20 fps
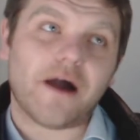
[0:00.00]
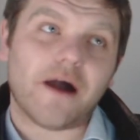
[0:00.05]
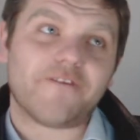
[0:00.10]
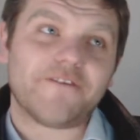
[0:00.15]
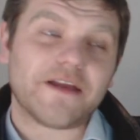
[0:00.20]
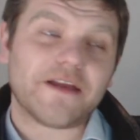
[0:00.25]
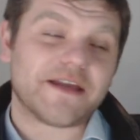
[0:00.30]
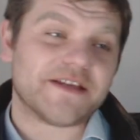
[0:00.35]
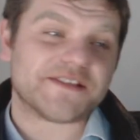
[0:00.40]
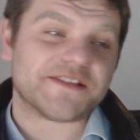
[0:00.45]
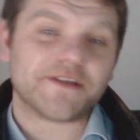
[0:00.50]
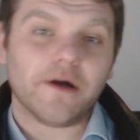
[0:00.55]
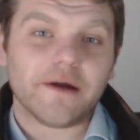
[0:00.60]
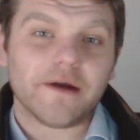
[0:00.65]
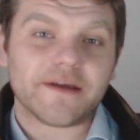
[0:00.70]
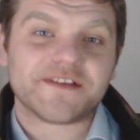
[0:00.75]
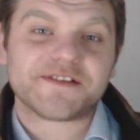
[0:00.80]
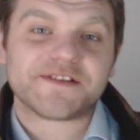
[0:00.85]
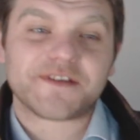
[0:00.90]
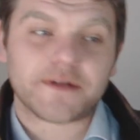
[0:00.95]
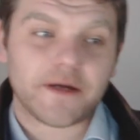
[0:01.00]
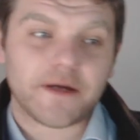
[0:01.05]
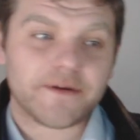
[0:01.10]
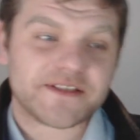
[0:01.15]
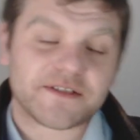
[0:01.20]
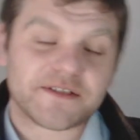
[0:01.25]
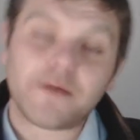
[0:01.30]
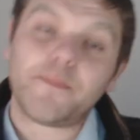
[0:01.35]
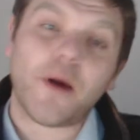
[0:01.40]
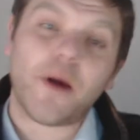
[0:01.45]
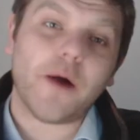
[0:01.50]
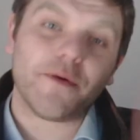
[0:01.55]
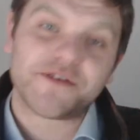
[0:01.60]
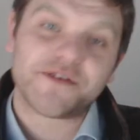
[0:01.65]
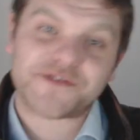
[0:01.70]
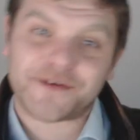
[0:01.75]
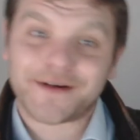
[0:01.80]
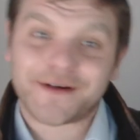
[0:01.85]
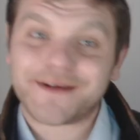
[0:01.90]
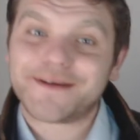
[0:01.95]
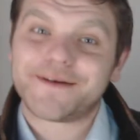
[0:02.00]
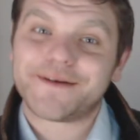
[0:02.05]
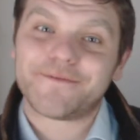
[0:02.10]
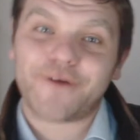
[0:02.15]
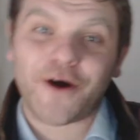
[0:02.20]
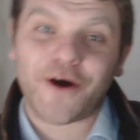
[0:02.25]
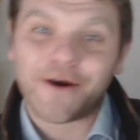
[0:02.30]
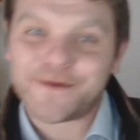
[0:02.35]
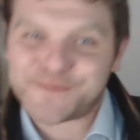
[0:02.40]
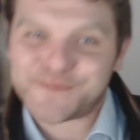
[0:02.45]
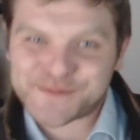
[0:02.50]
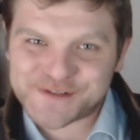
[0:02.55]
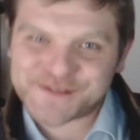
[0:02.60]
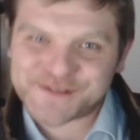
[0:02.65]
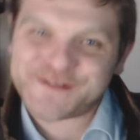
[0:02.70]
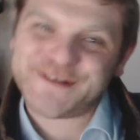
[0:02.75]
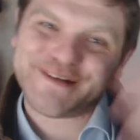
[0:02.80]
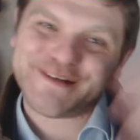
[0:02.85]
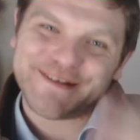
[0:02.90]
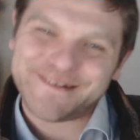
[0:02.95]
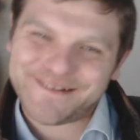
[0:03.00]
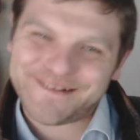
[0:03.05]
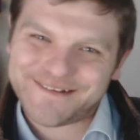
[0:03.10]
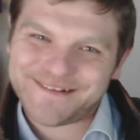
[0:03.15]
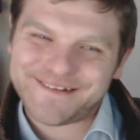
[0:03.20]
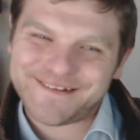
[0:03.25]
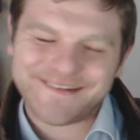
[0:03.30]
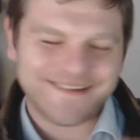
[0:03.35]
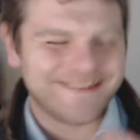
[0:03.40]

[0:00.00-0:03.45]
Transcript: which I think is nice. You know, it's like poetry; it rhymes.